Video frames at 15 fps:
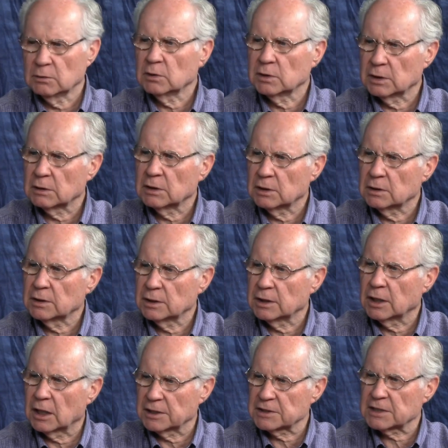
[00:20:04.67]
the, right when the,
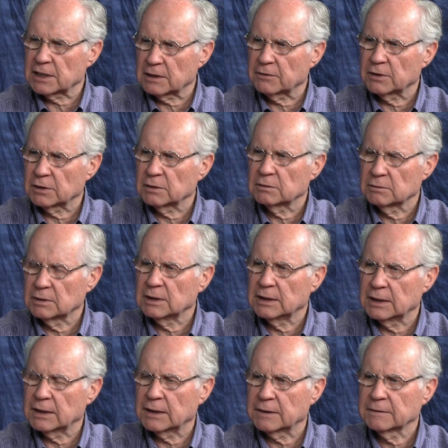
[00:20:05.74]
the economy of, turned
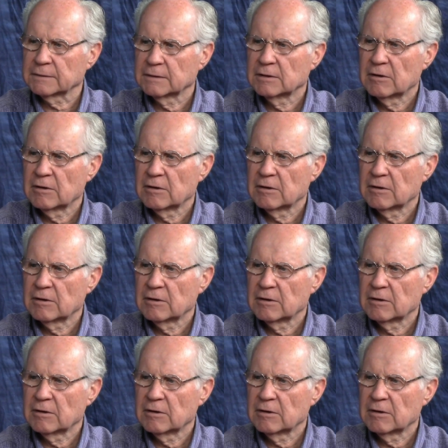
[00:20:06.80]
yeah. down.